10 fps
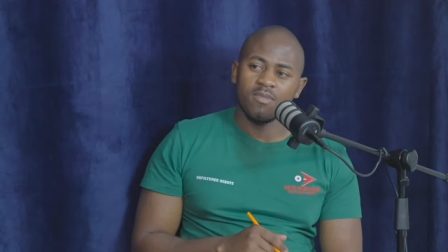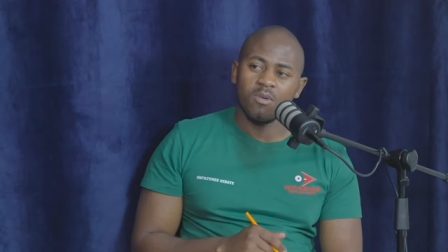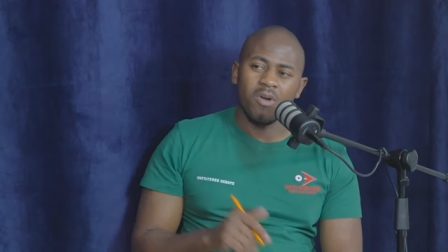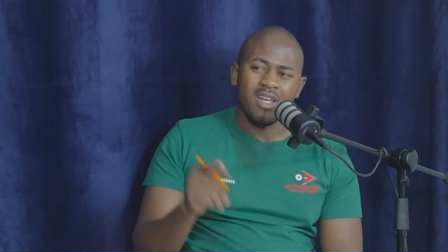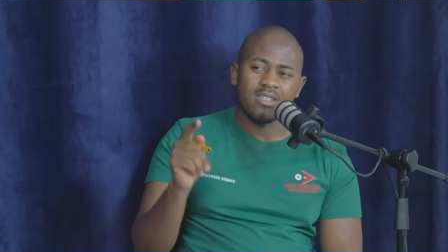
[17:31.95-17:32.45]

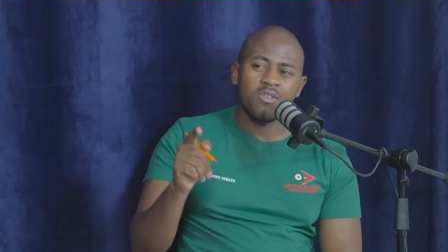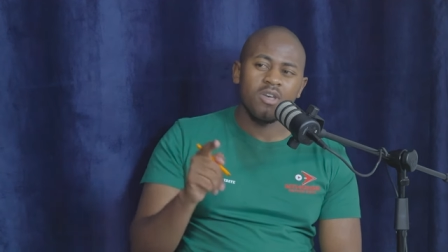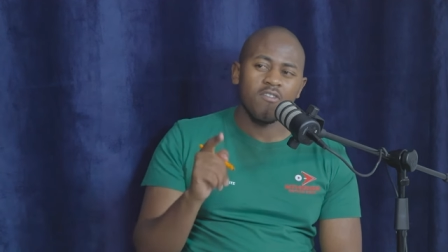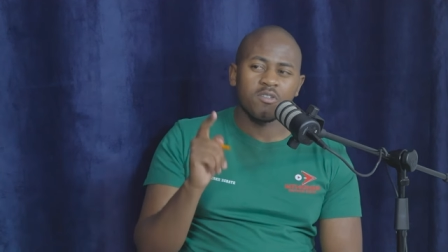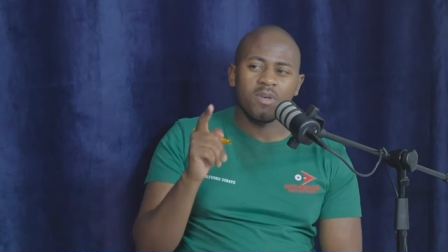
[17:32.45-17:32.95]
When I say you
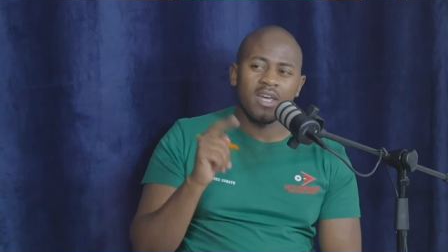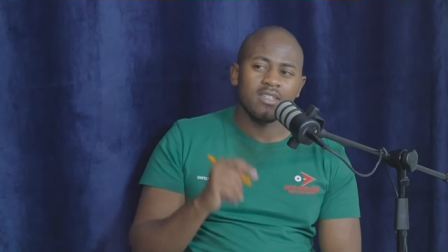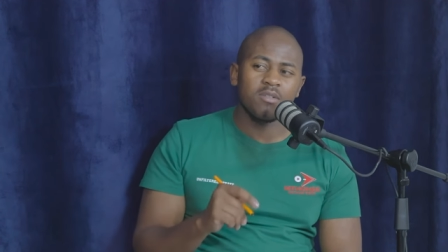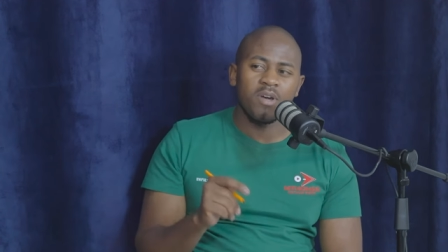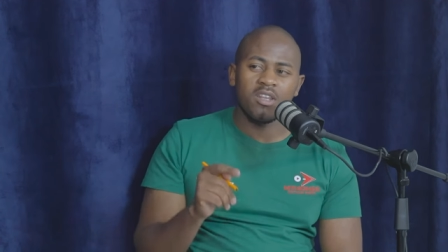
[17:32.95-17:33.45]
have to be
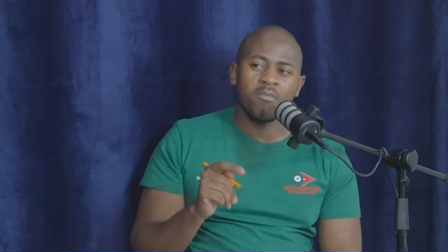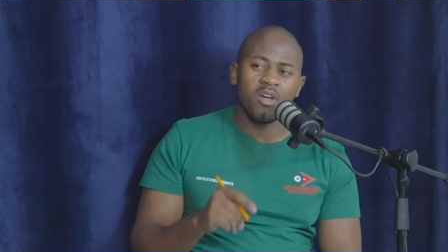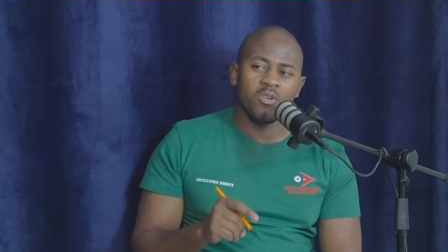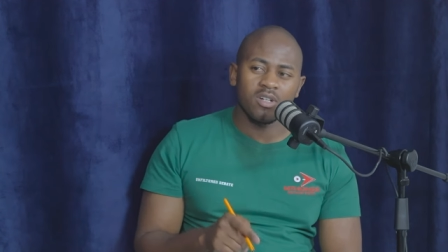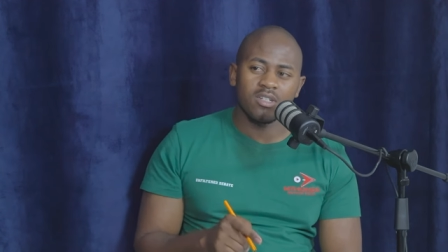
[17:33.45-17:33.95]
hated by the
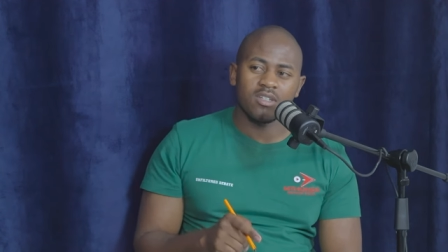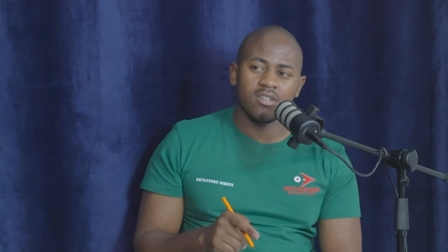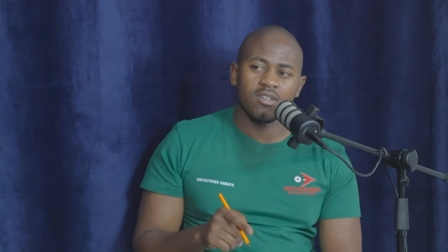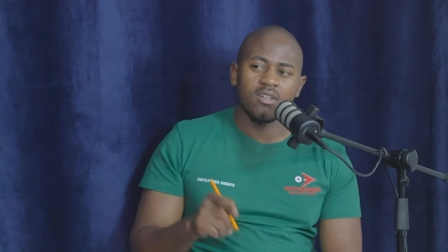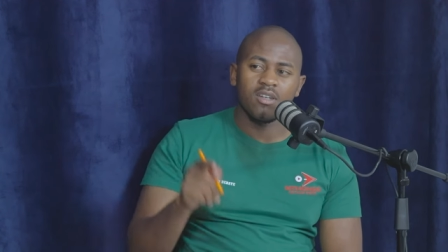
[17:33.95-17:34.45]
minority,
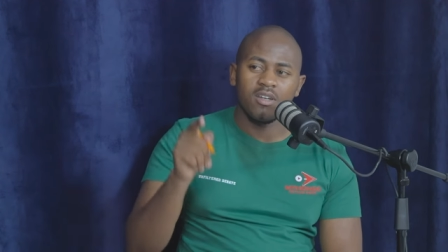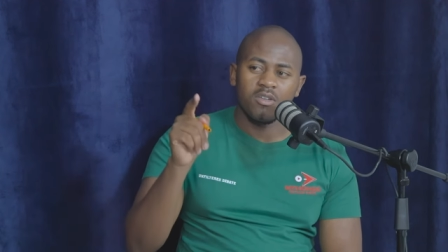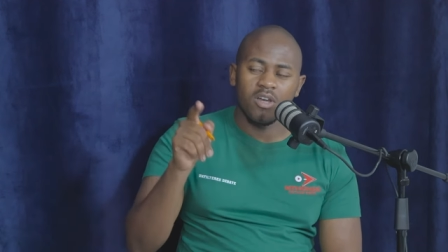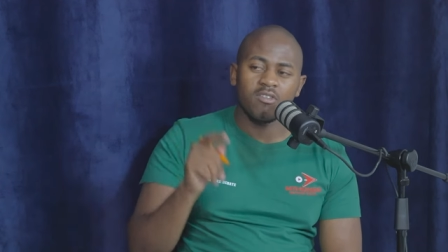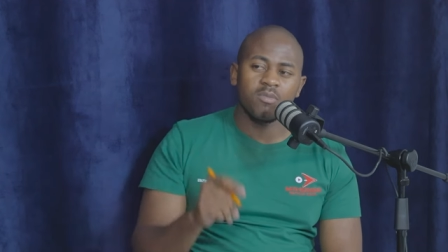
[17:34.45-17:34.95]
you
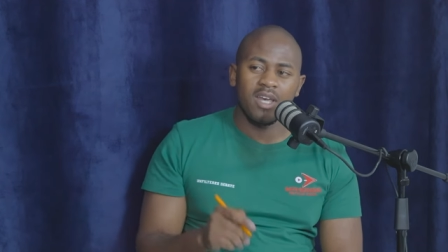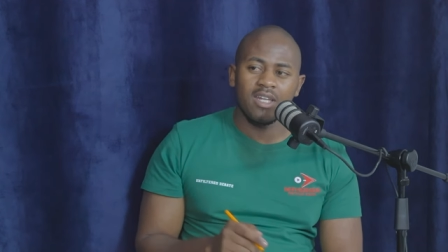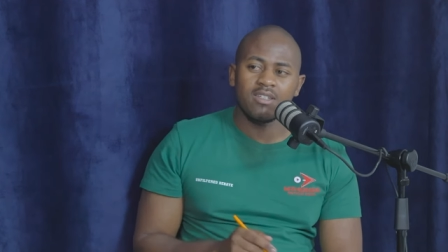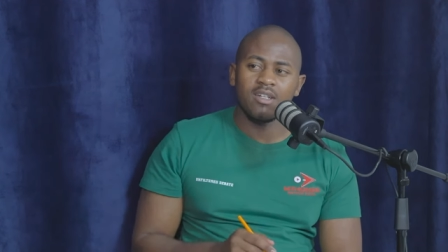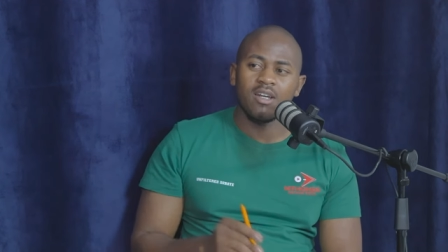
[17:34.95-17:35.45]
have to be
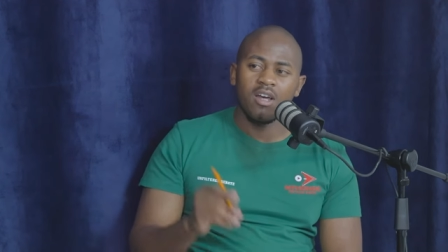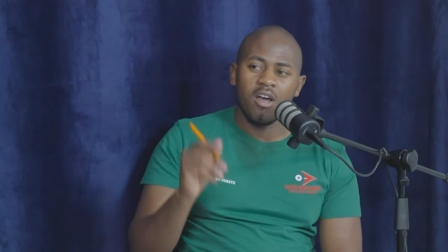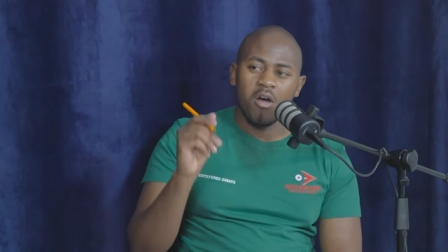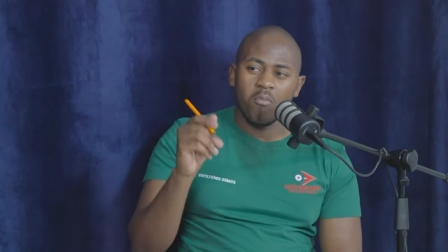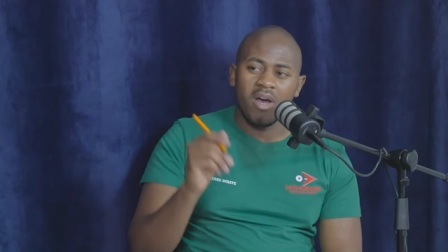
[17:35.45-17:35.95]
hated
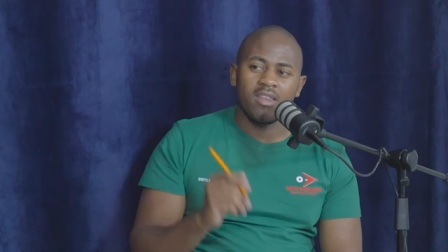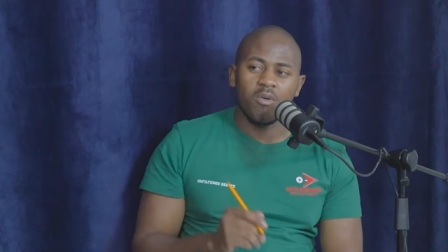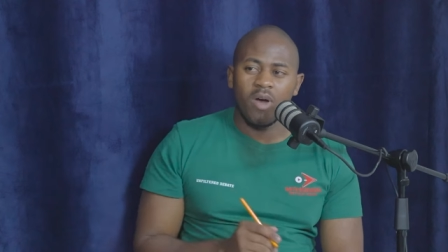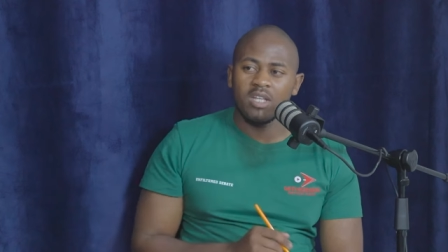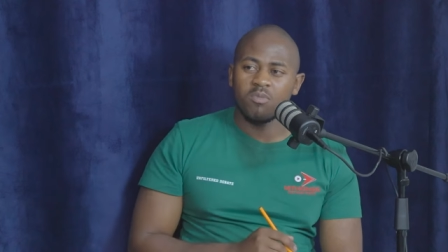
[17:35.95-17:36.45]
by the
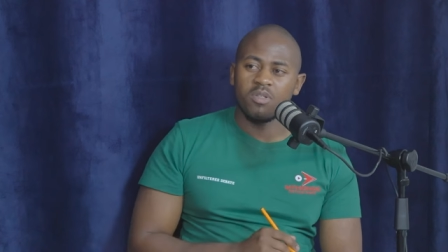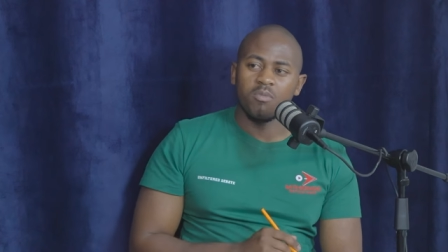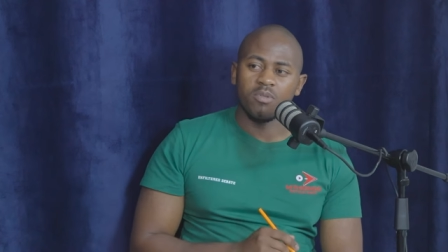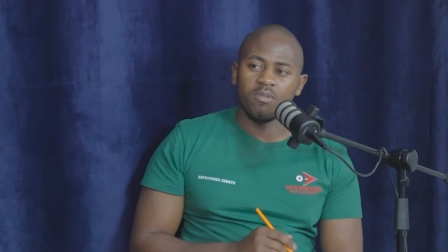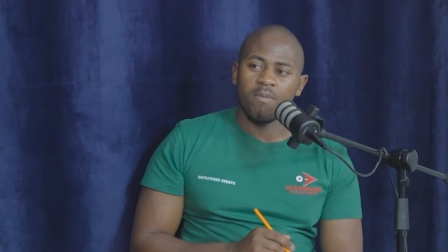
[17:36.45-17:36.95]
white
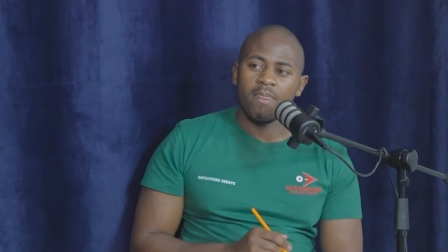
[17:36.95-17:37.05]
people.